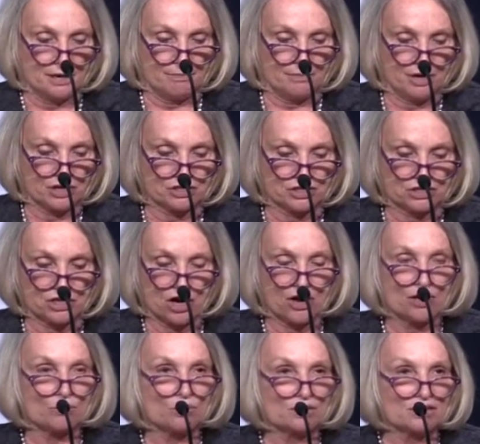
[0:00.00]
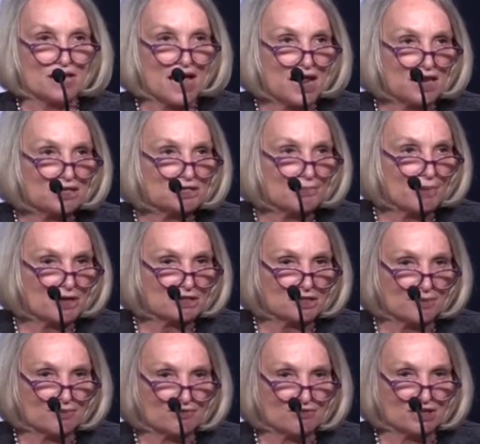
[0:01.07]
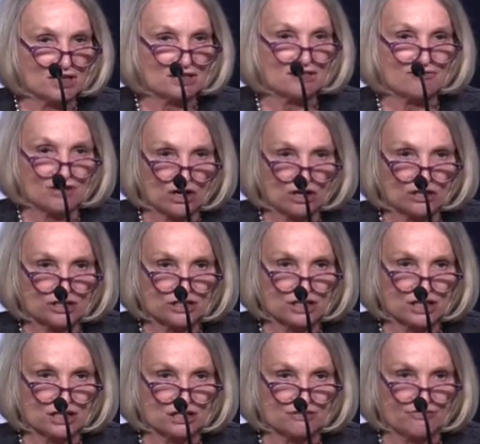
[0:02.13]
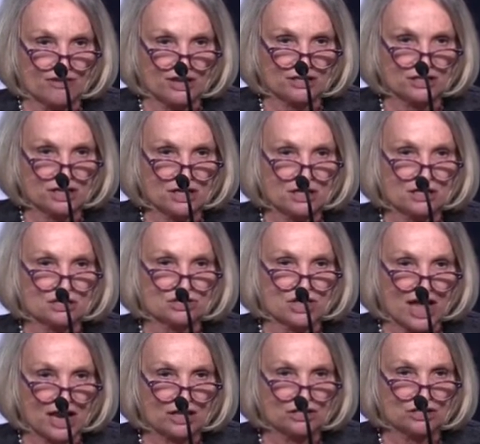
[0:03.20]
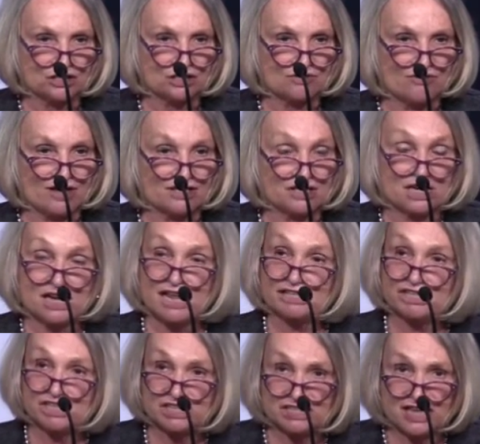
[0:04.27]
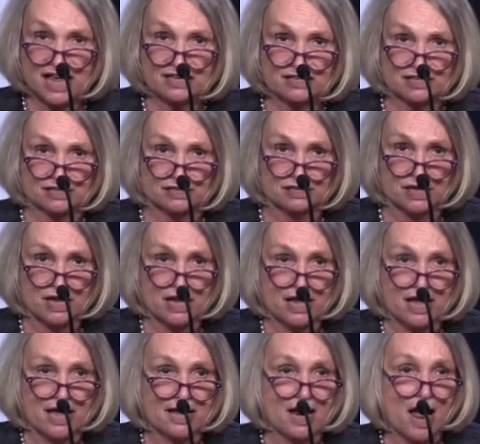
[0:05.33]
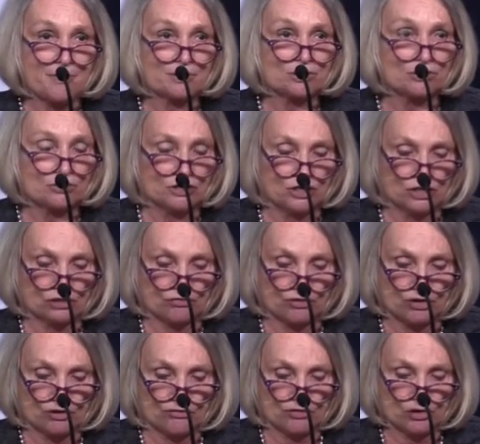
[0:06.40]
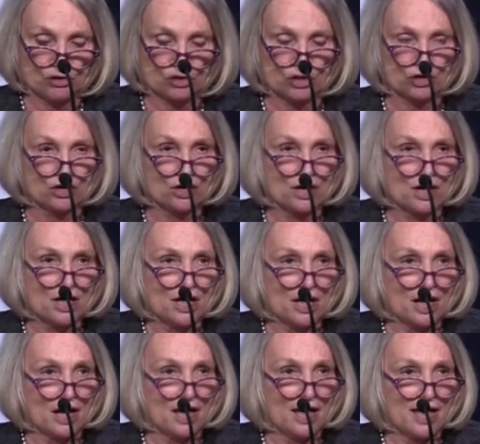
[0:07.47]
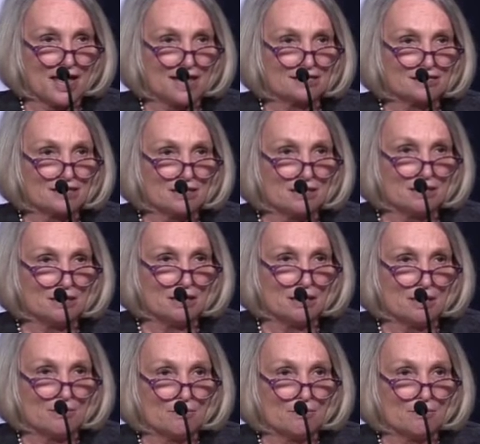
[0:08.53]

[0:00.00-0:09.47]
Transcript: Mayor Zatari will tell us about some of the difficulties that he's facing, challenges he's facing, and successes and opportunities for the future uh, as he